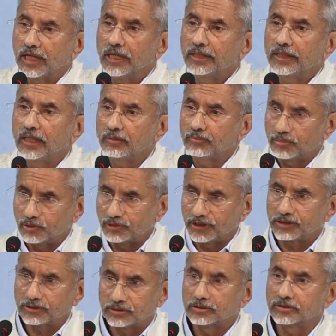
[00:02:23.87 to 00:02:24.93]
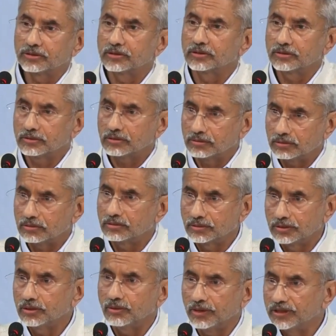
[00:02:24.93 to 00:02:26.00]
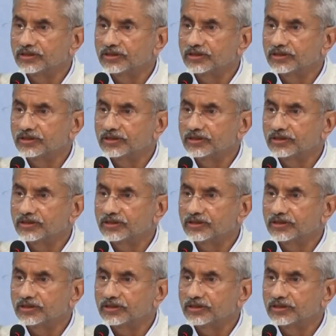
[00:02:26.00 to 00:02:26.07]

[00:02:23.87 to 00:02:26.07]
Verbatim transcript: to try and project uh,